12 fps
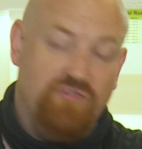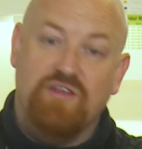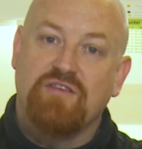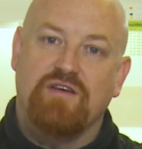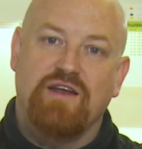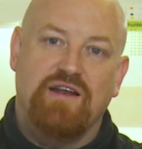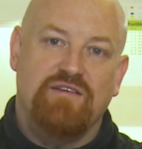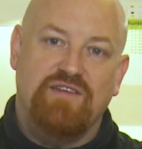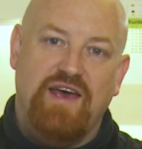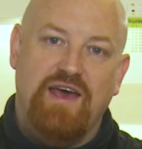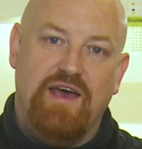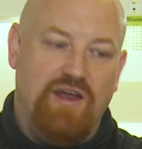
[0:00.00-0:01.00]
things, and it'll
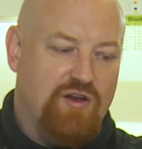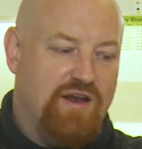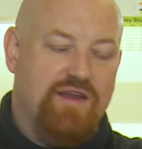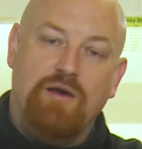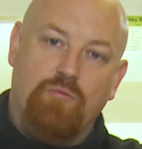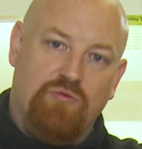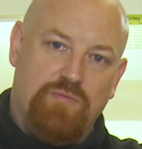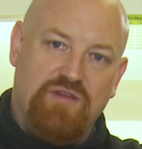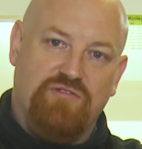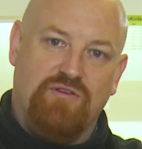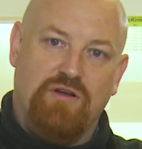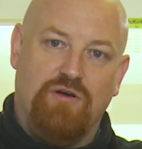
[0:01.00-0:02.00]
tear, and you'll end up with
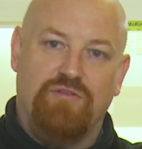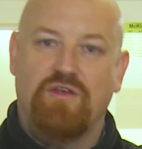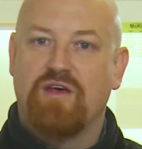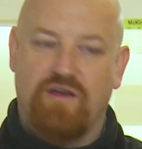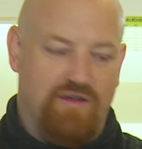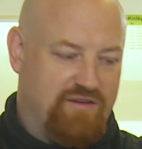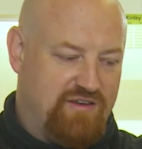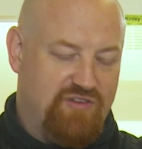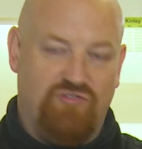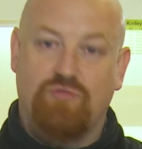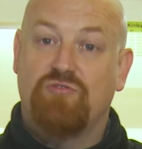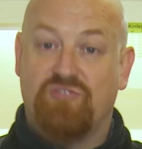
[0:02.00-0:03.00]
bits of cloth and
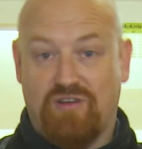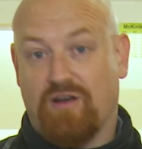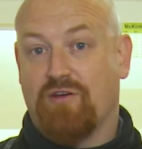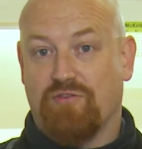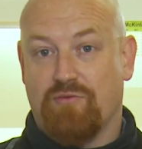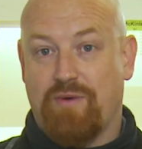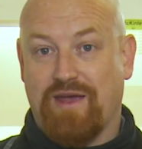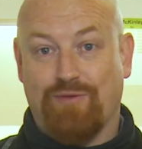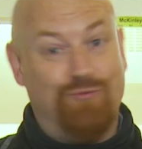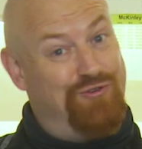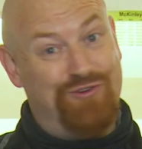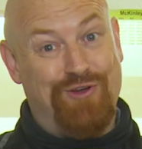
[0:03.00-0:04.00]
tissue stuck on the
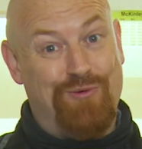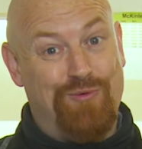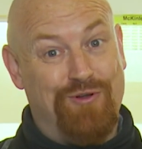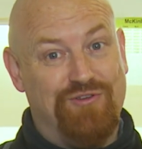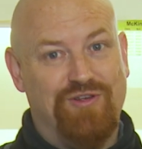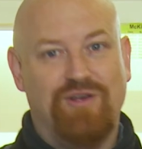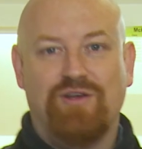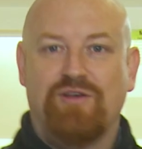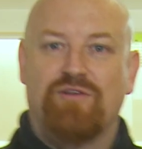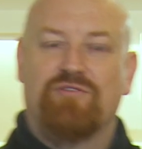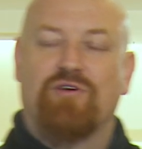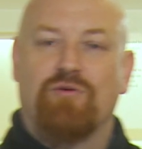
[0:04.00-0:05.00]
paint, which you don't want.
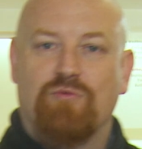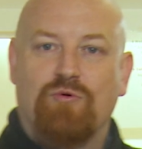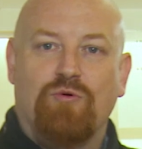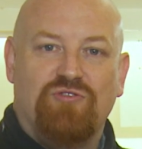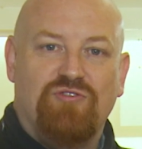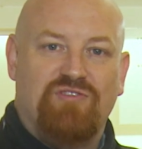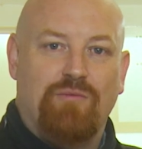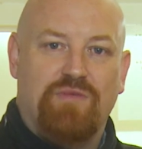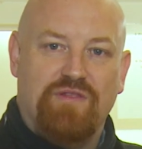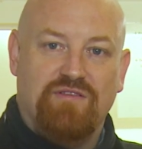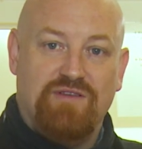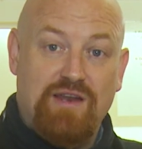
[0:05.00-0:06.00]
So always use
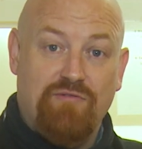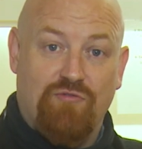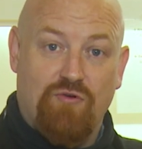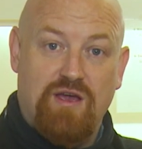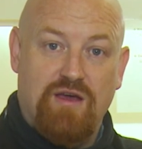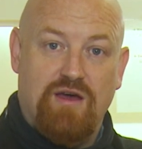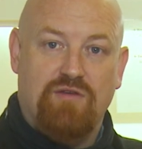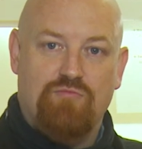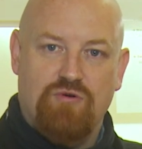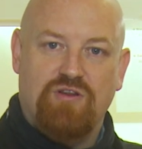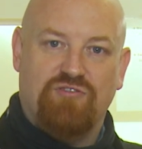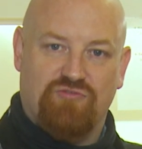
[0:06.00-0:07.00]
something that's lint-free and
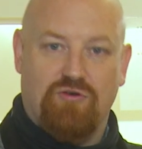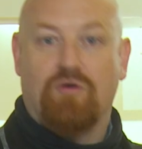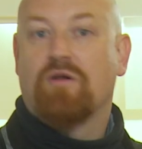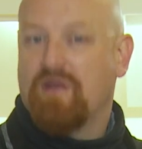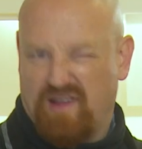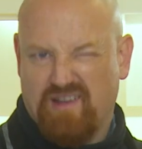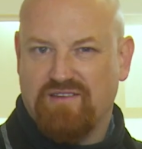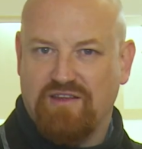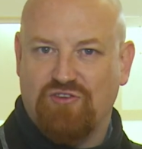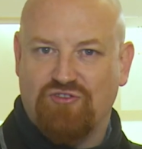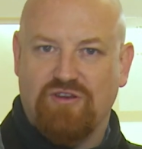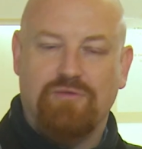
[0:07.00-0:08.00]
pretty strong, like a
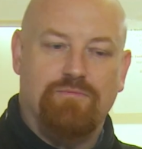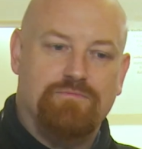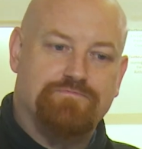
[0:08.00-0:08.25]
t-shirt.